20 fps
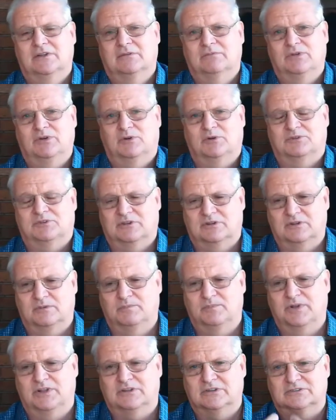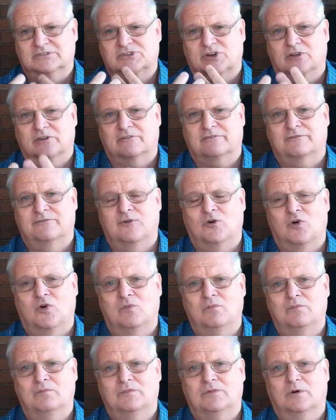because it will
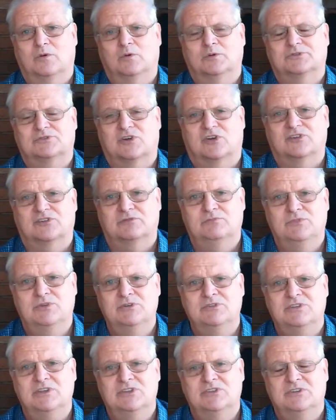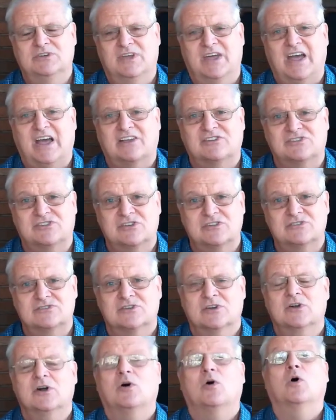transform or transmute into actions
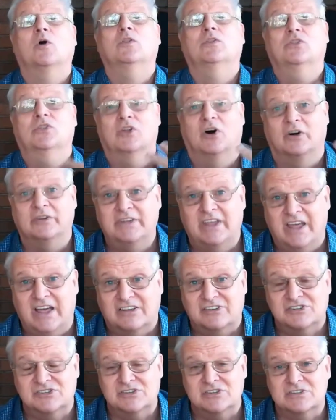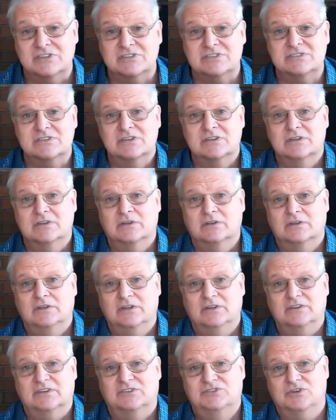or non-actions,
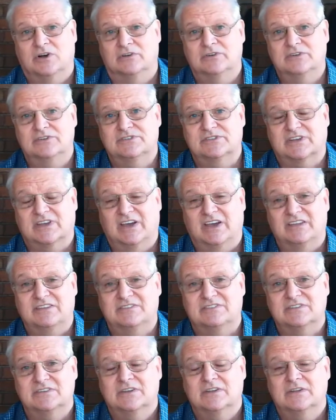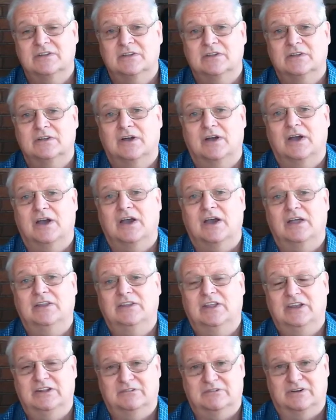in John's case, and
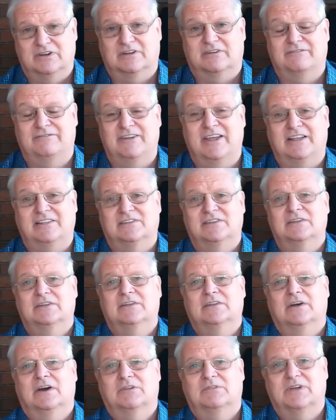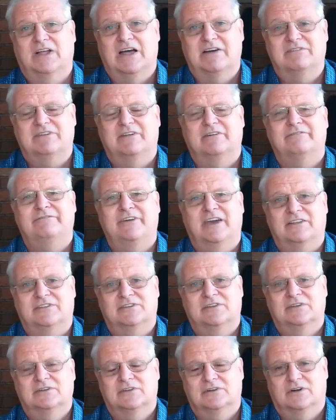then it will have an
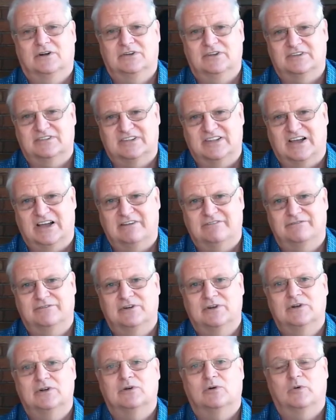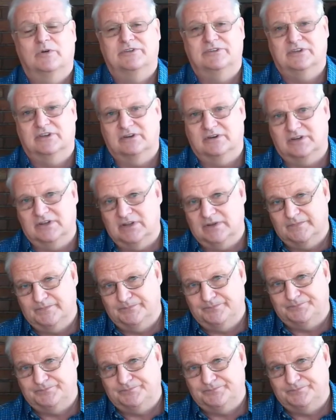effect on his life or his career.